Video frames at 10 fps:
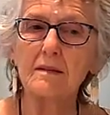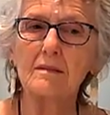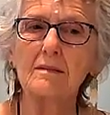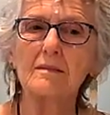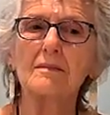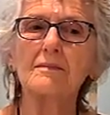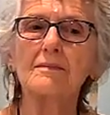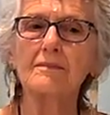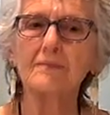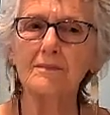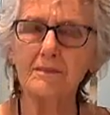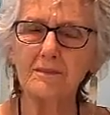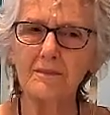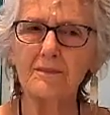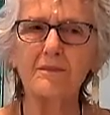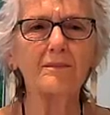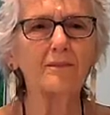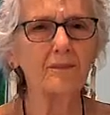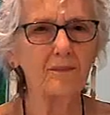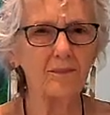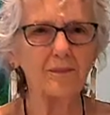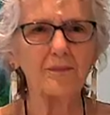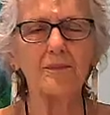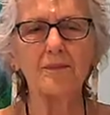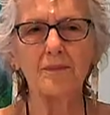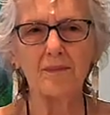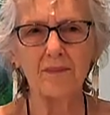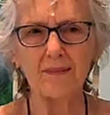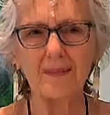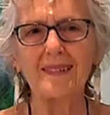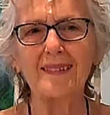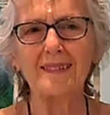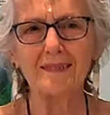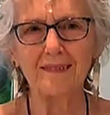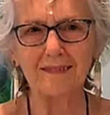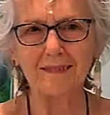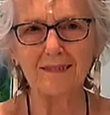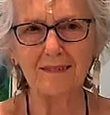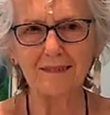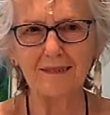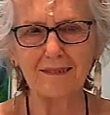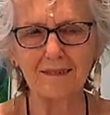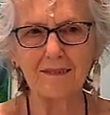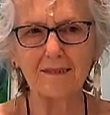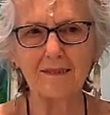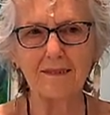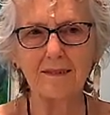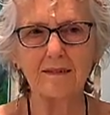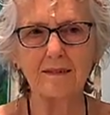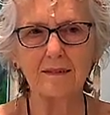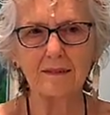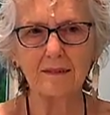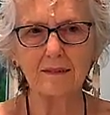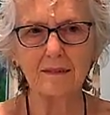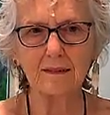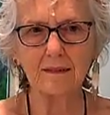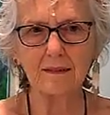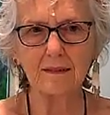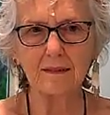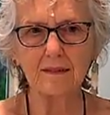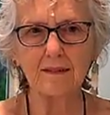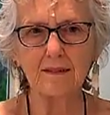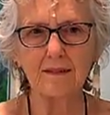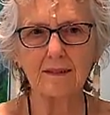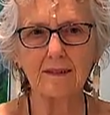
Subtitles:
[no speech]